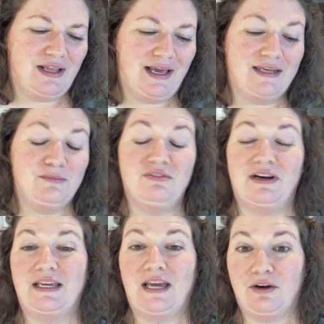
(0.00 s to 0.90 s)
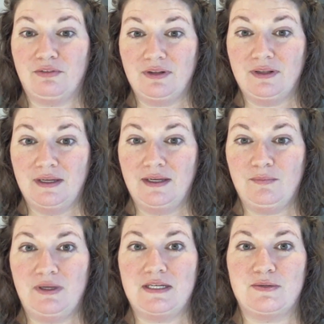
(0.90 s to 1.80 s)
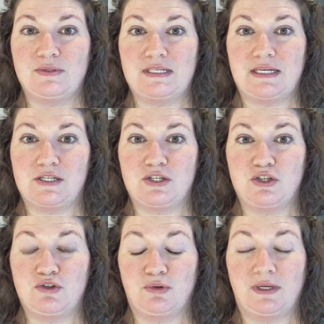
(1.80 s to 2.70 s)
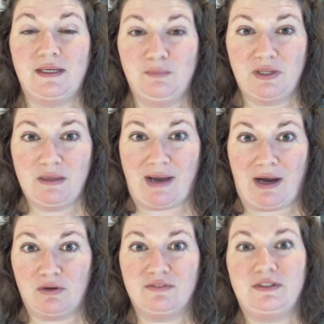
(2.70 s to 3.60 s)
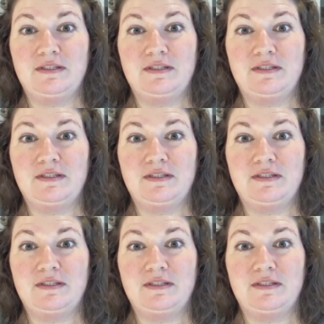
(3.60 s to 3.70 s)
I had to be very careful because it was extremely powerful,